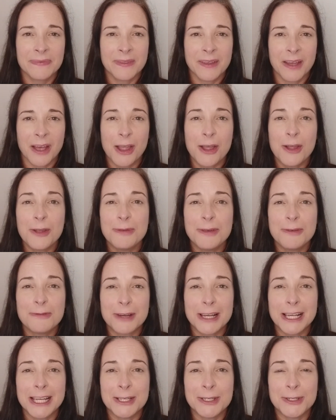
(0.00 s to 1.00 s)
I hope you've
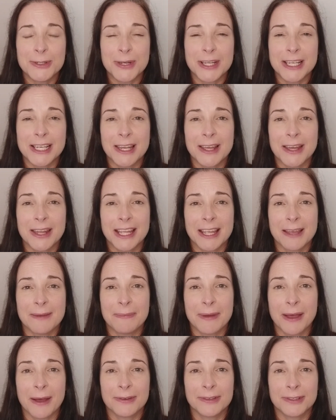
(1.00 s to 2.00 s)
really enjoyed learning
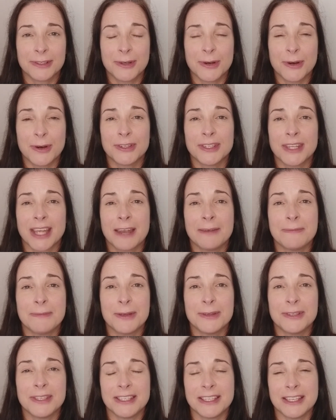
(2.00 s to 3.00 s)
about God and
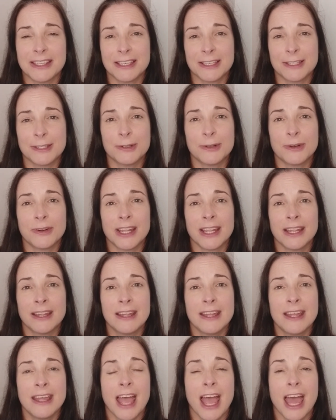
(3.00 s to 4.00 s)
Moses in the story,
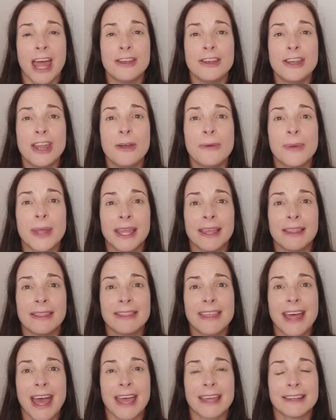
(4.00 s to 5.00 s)
and knowing
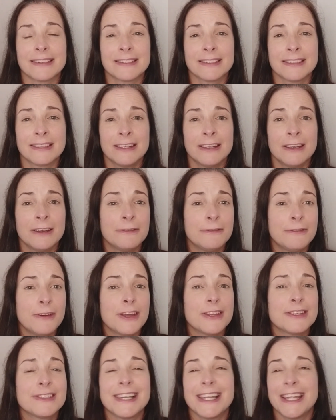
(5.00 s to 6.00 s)
that,
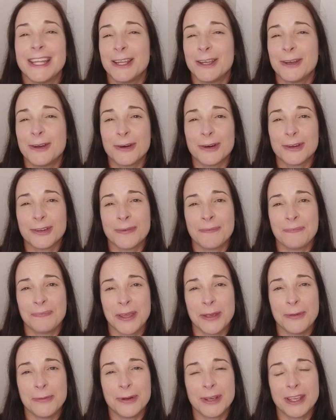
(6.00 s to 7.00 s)
firstly, God,
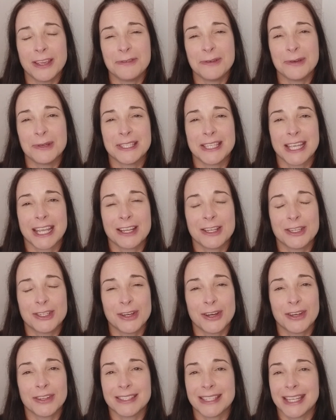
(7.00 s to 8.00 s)
He will give you a second
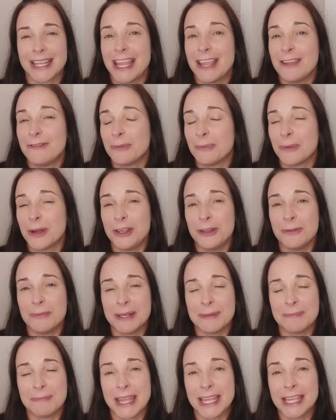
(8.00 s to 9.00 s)
chance even when you
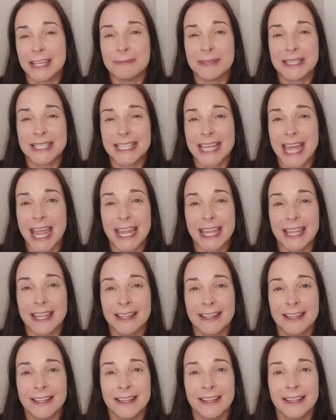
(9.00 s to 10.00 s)
make a mistake,
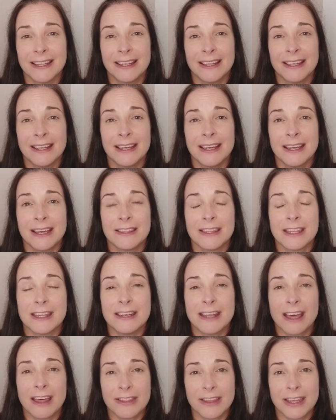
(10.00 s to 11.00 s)
that
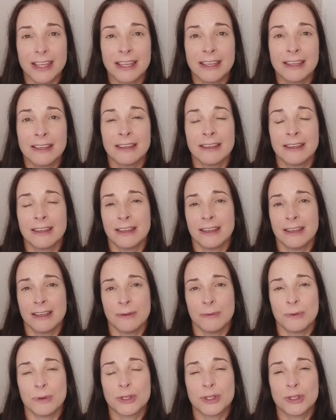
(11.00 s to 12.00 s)
nothing
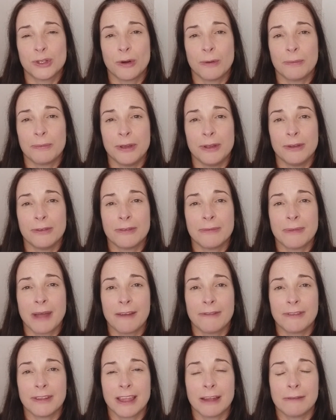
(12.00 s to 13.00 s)
will stop you from
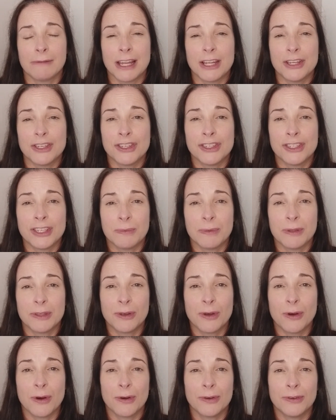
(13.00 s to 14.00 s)
having that relationship with
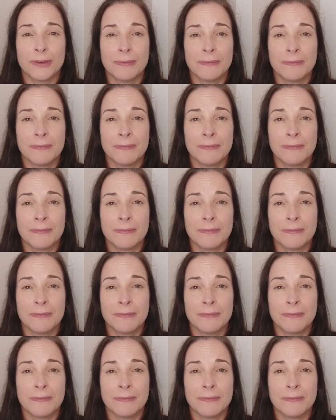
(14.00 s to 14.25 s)
God.